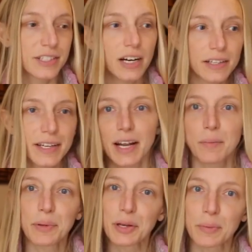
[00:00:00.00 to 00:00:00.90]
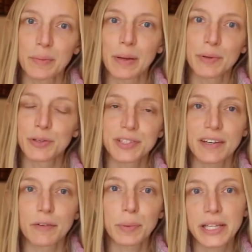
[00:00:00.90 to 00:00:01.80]
dolling it up a little bit, maybe you just
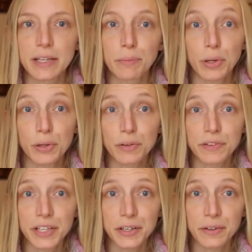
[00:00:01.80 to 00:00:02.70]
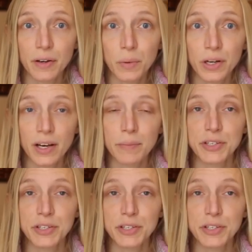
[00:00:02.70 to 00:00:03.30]
have a plain pullover that you're going to work on,